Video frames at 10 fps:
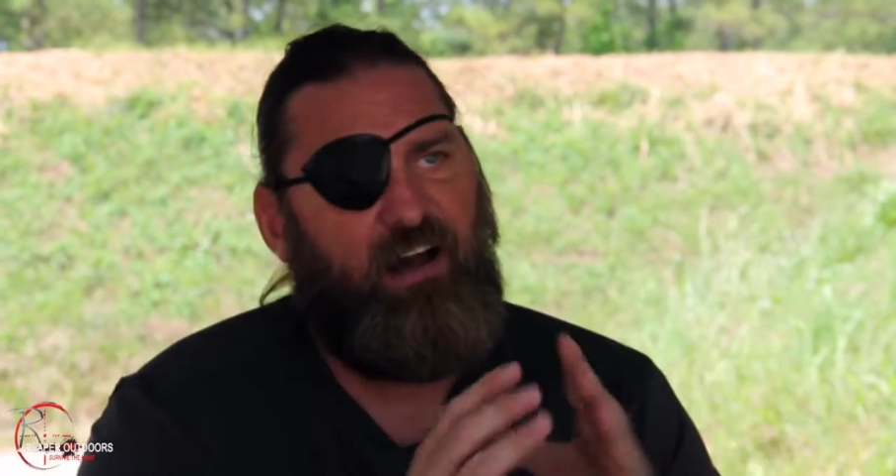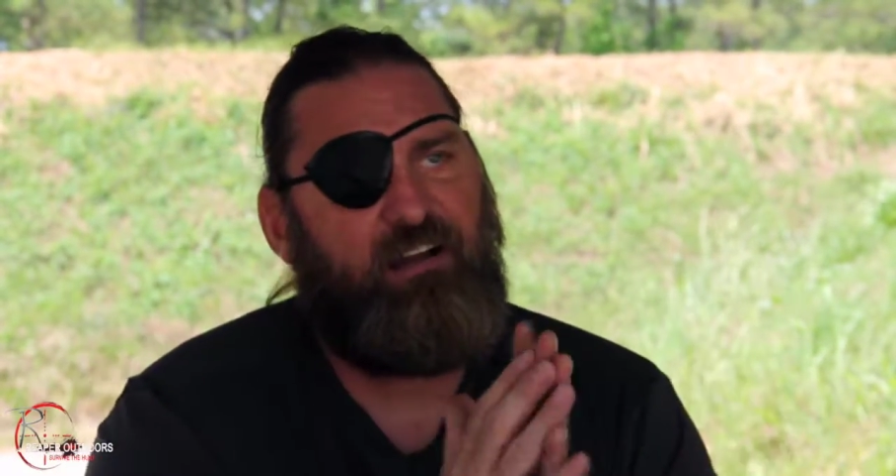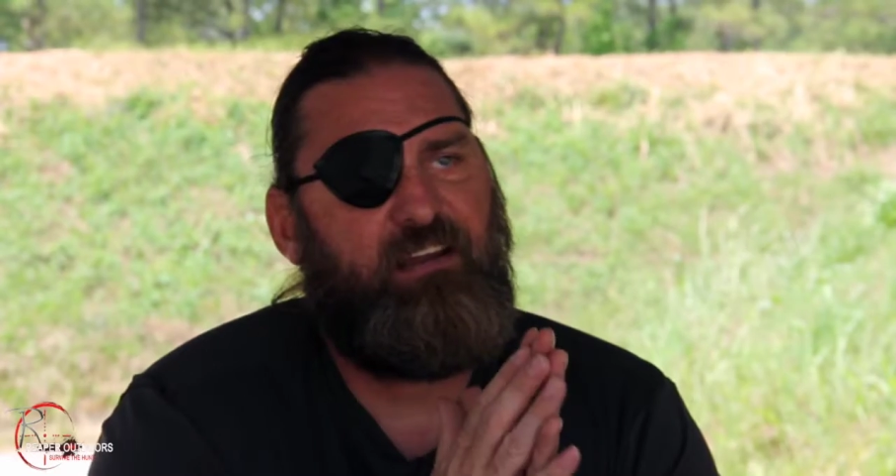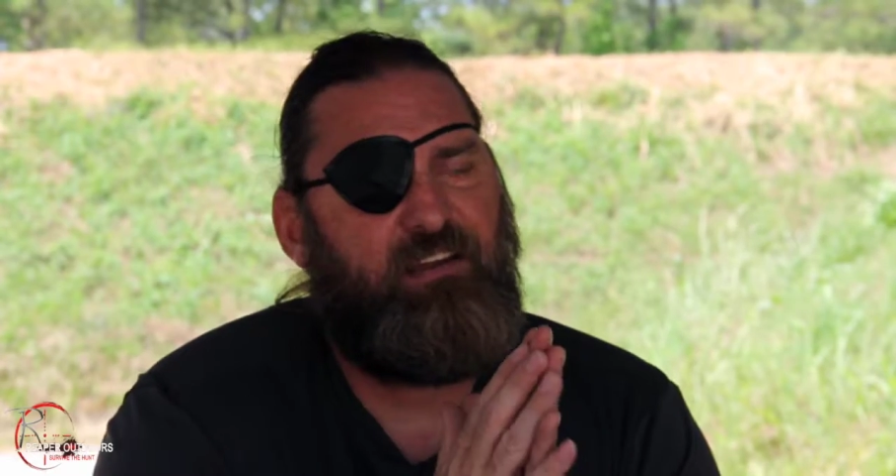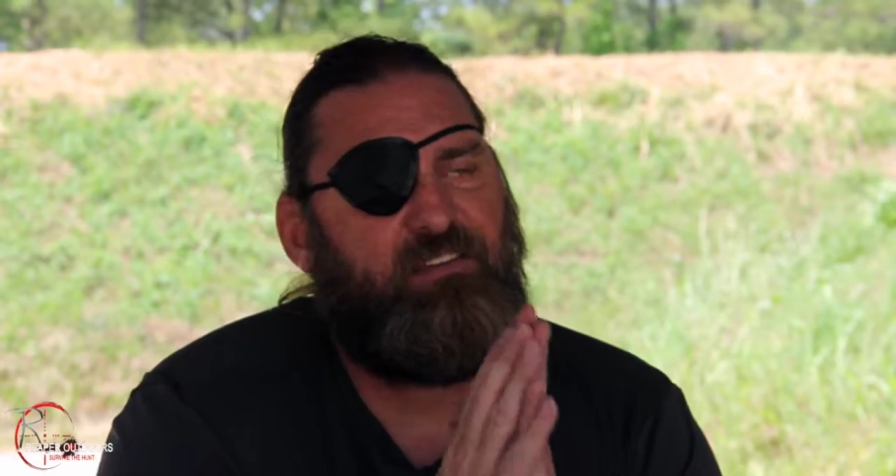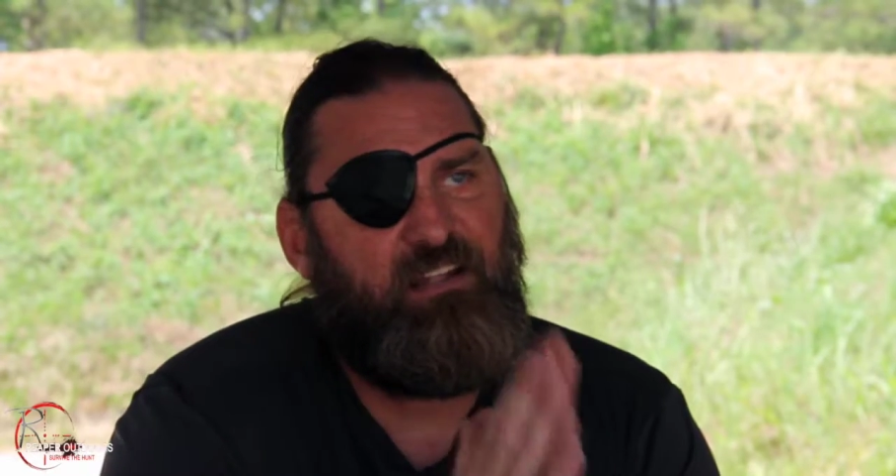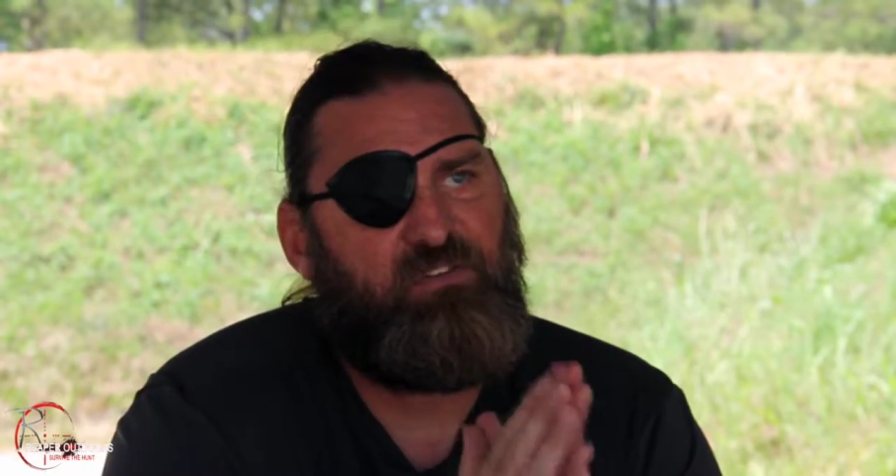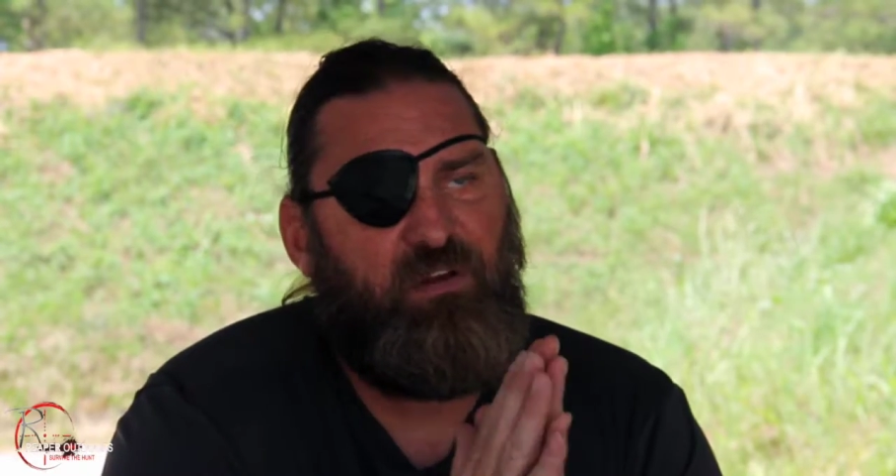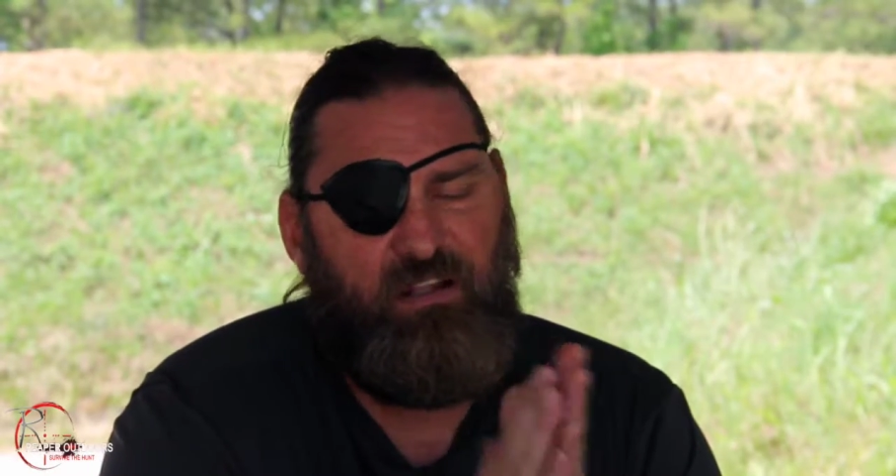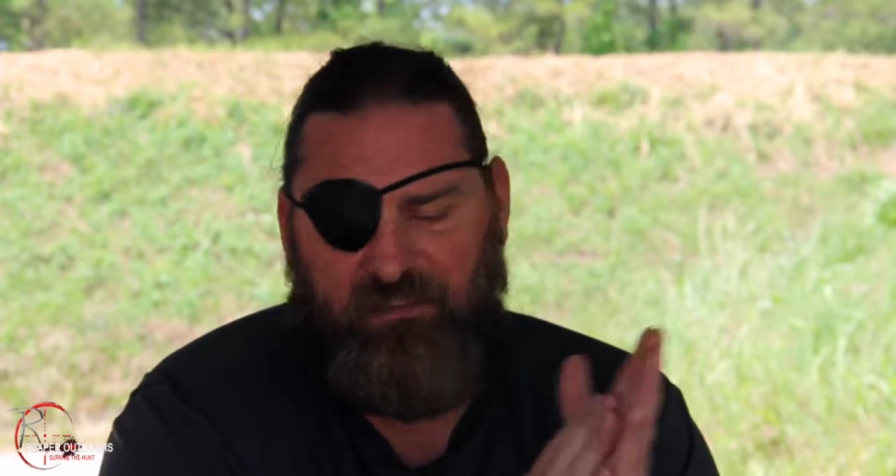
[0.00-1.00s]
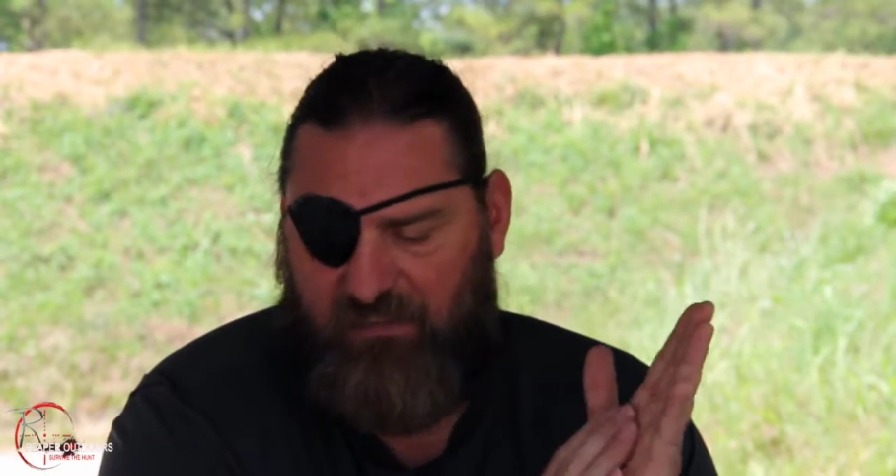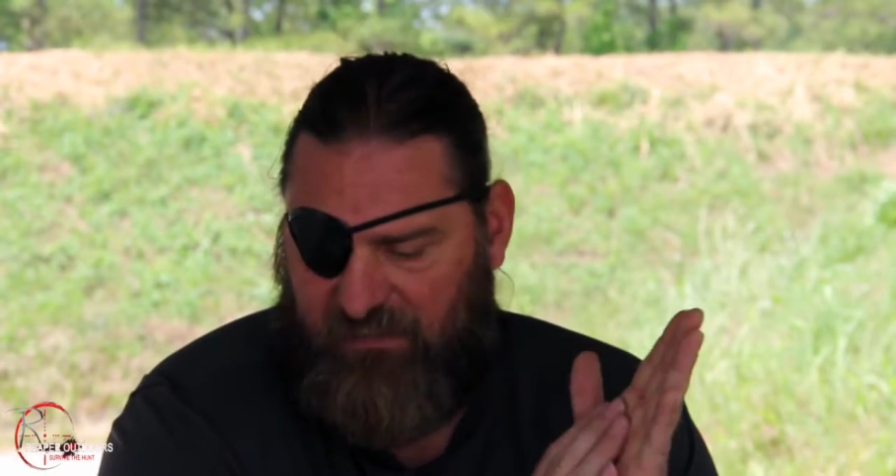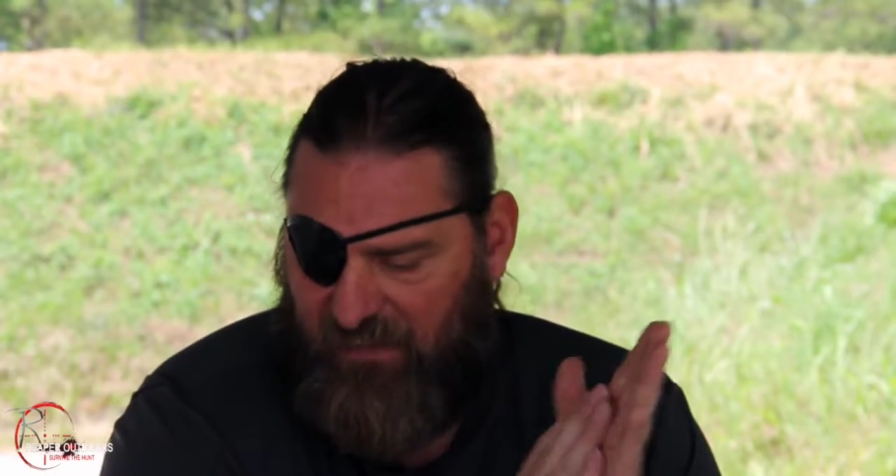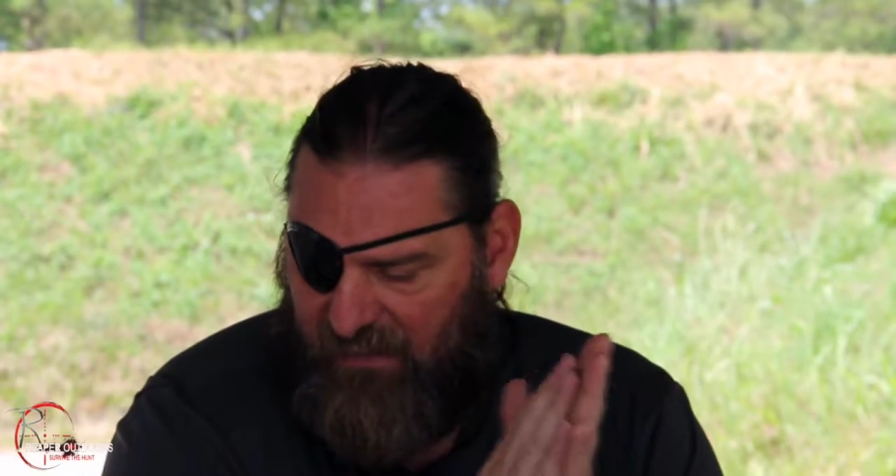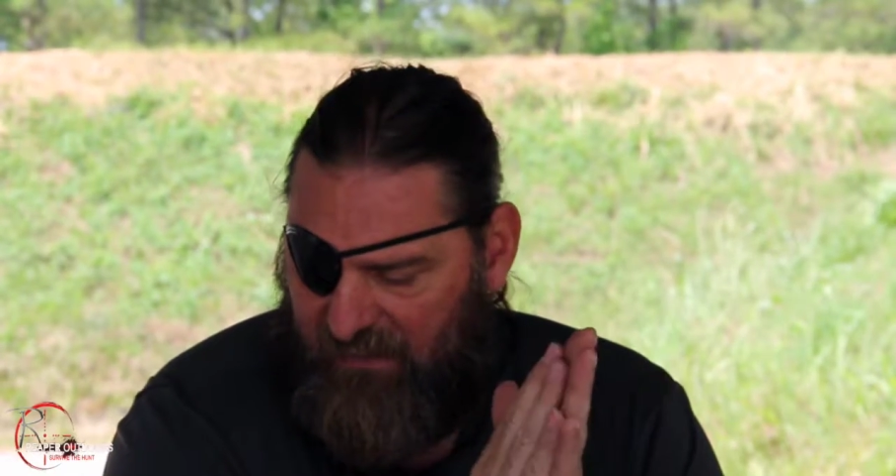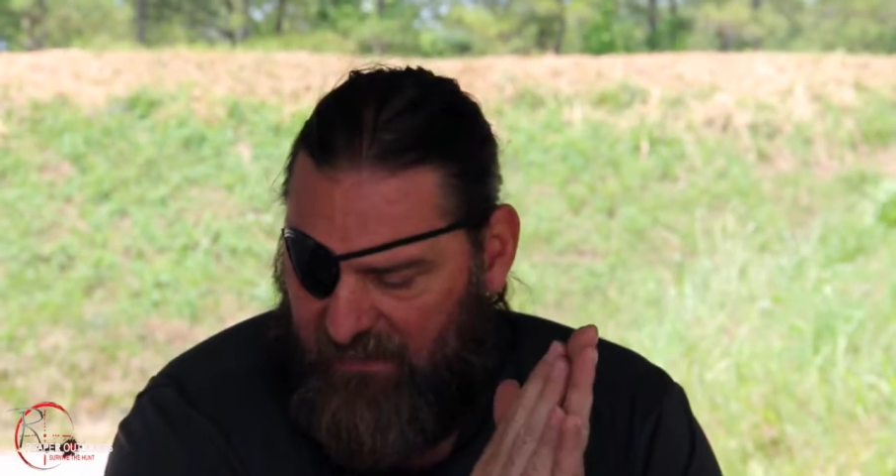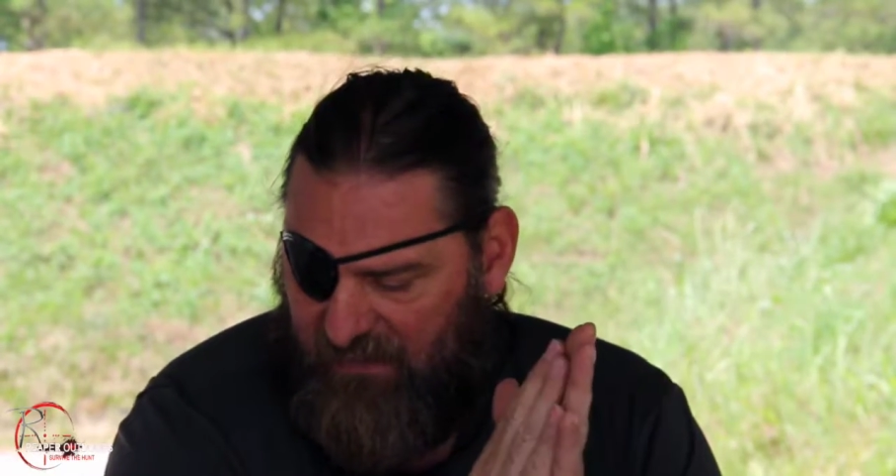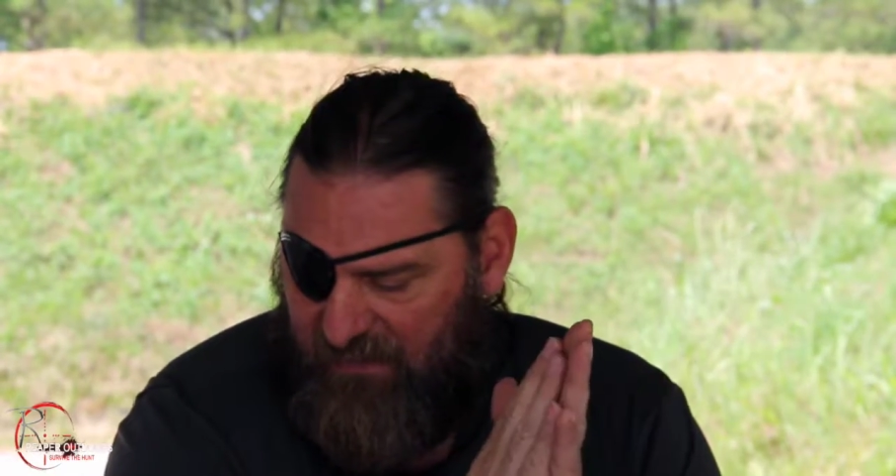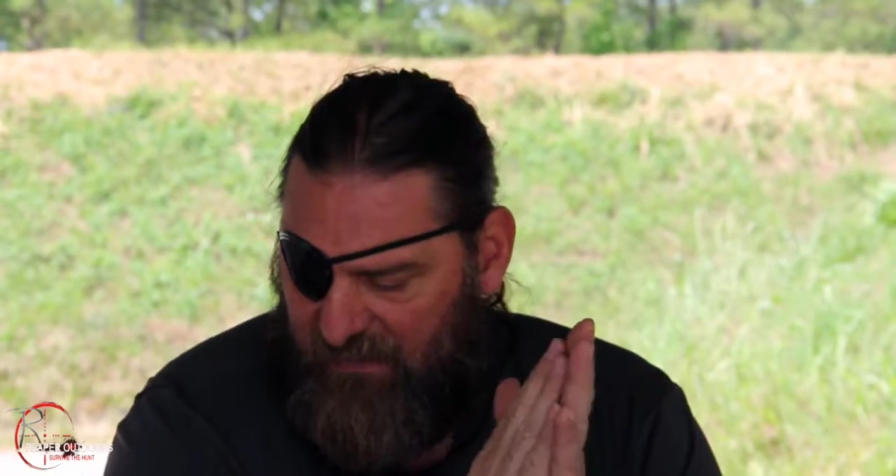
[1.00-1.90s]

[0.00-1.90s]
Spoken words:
like hotcakes, and that's what I like to say.